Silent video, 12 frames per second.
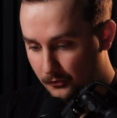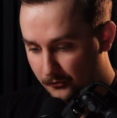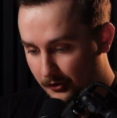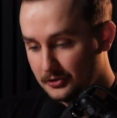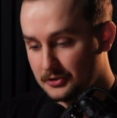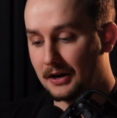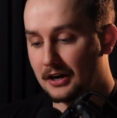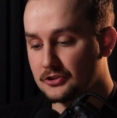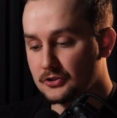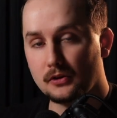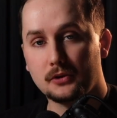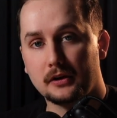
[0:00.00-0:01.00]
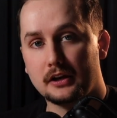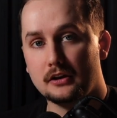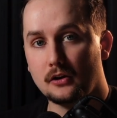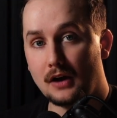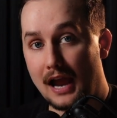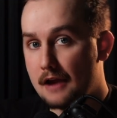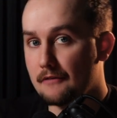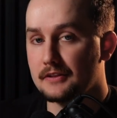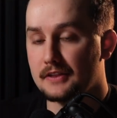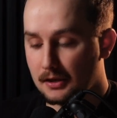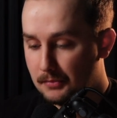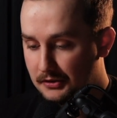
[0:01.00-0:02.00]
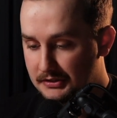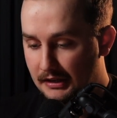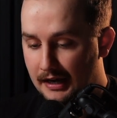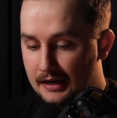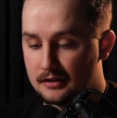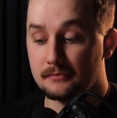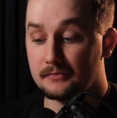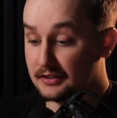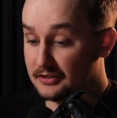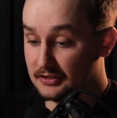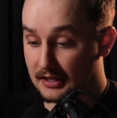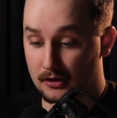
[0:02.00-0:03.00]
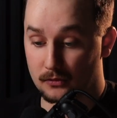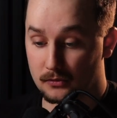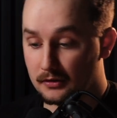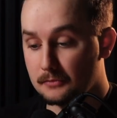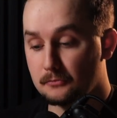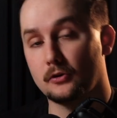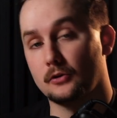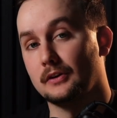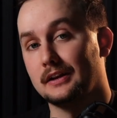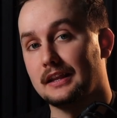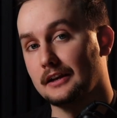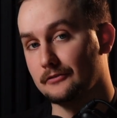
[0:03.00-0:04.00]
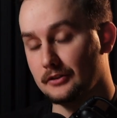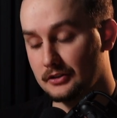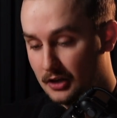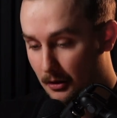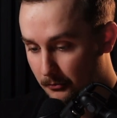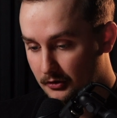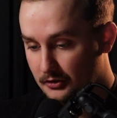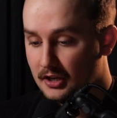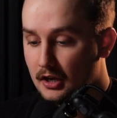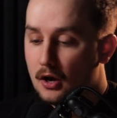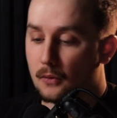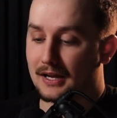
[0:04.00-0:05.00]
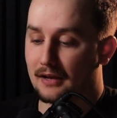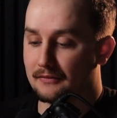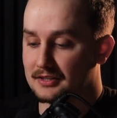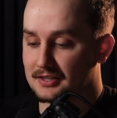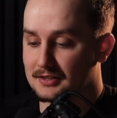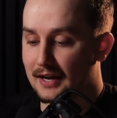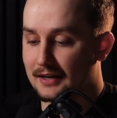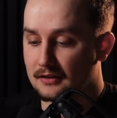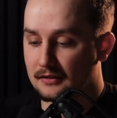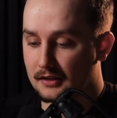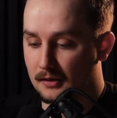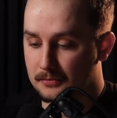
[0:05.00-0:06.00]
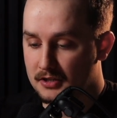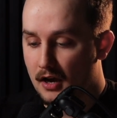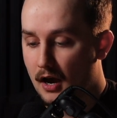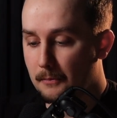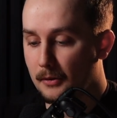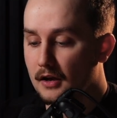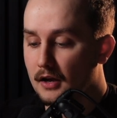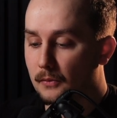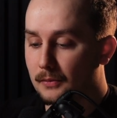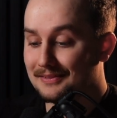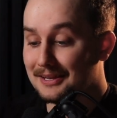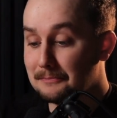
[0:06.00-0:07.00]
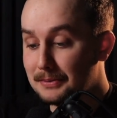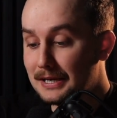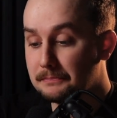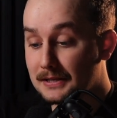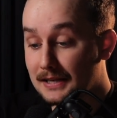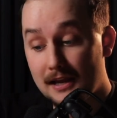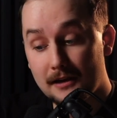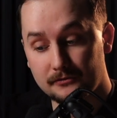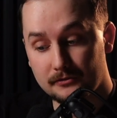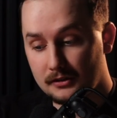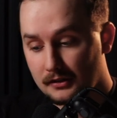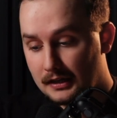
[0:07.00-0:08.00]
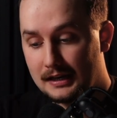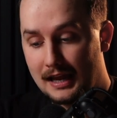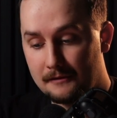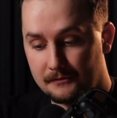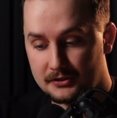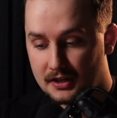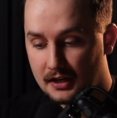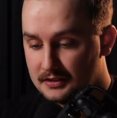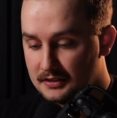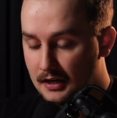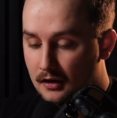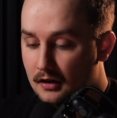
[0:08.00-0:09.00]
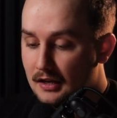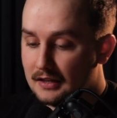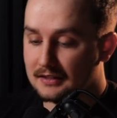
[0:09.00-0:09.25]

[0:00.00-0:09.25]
For those buyers who really want to know everything about the item, this is like a really important one, I think, for tumblers. We have the sliding lid up top. We have the BPA-free lid emphasized there.